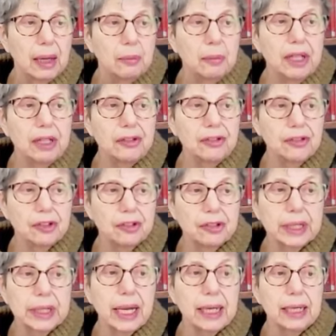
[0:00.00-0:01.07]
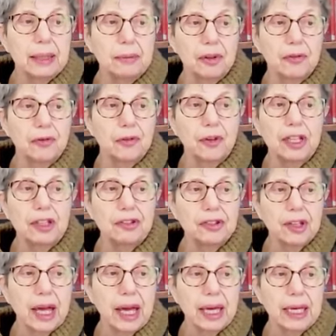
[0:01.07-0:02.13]
ministers claim the freeze
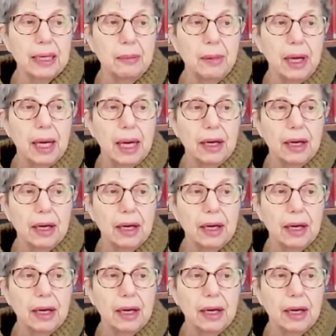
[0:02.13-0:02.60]
came